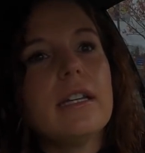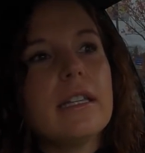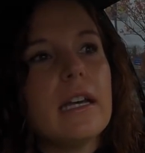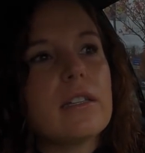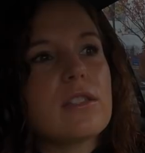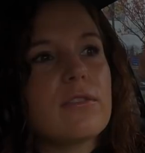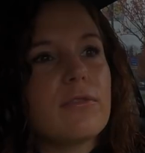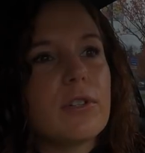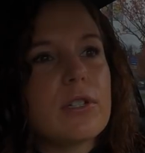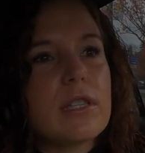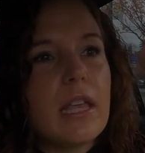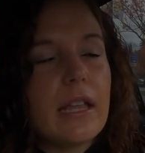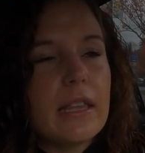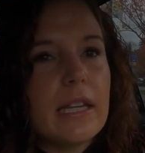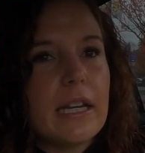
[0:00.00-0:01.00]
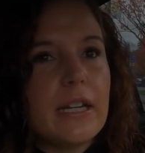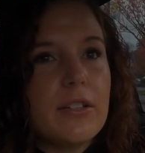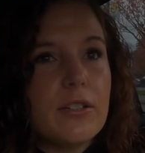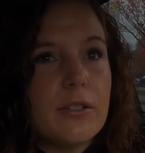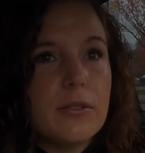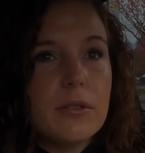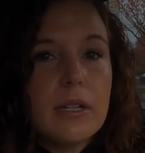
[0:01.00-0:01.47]
That's the first thing that I
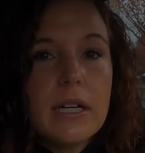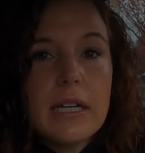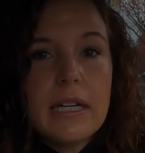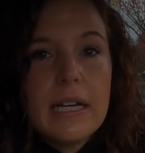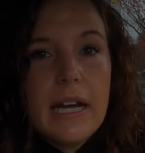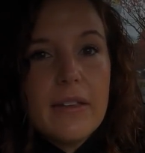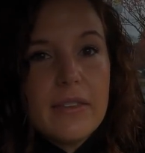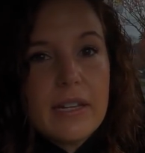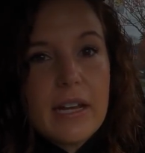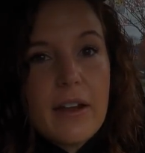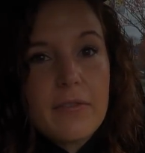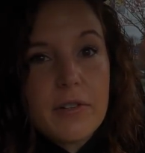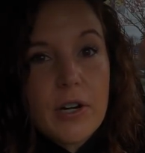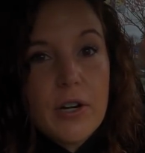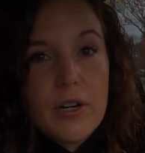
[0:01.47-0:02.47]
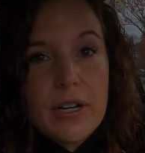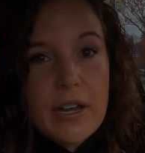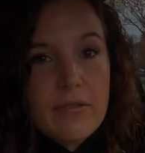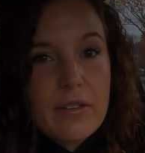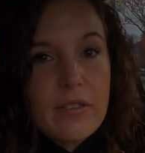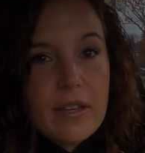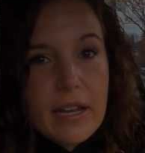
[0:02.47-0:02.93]
do. And then after I hook
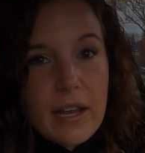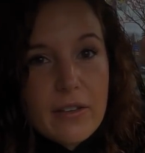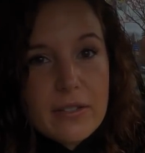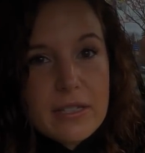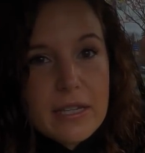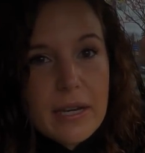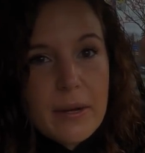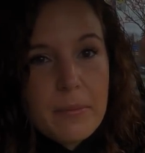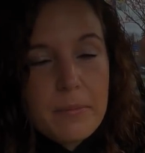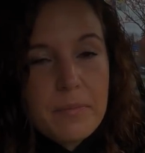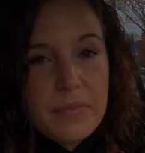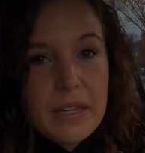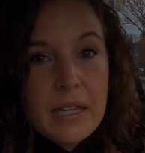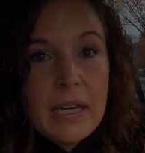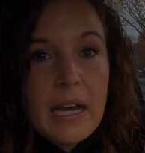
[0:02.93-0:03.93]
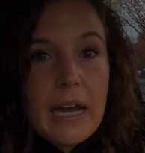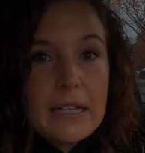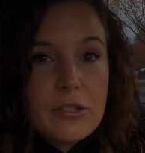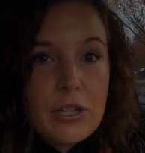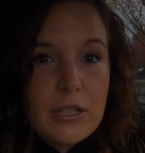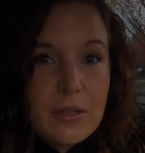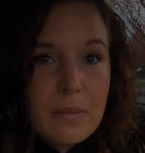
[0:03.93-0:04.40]
everything else up, I
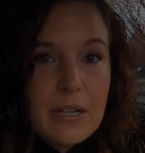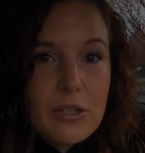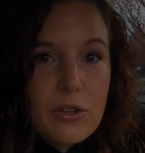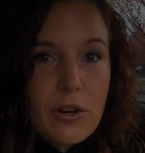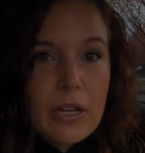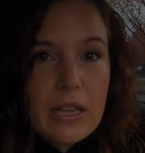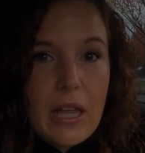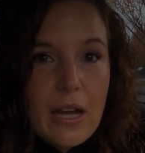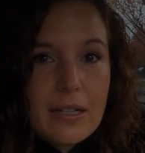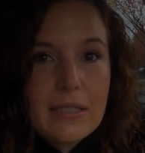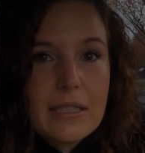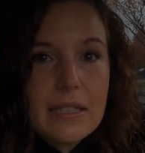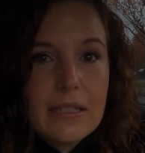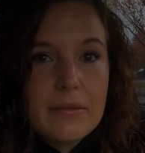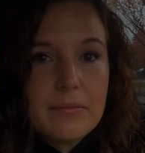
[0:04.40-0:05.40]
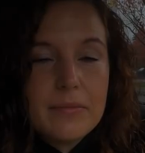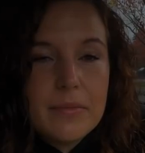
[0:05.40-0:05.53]
check to make sure I locked it.